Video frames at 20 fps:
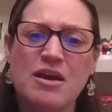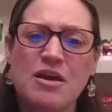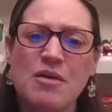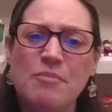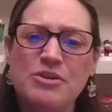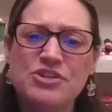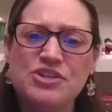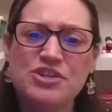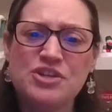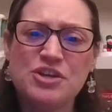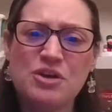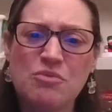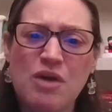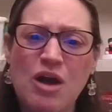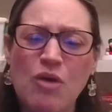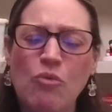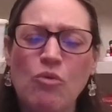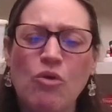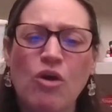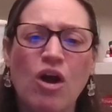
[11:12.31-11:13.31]
but you know
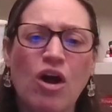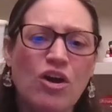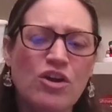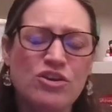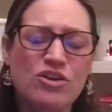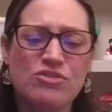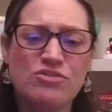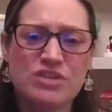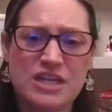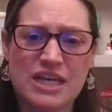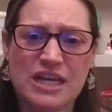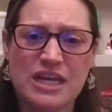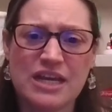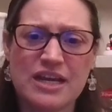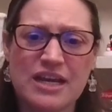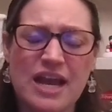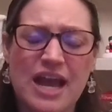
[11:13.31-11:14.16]
what? We're all unique.